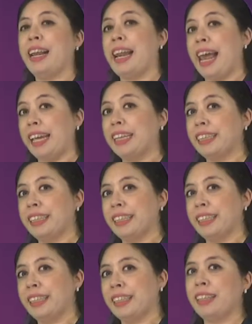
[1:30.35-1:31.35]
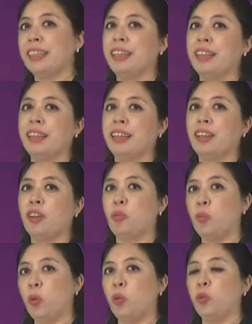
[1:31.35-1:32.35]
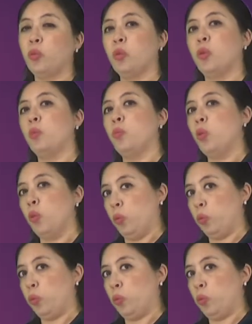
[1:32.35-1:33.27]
liked, move, moved.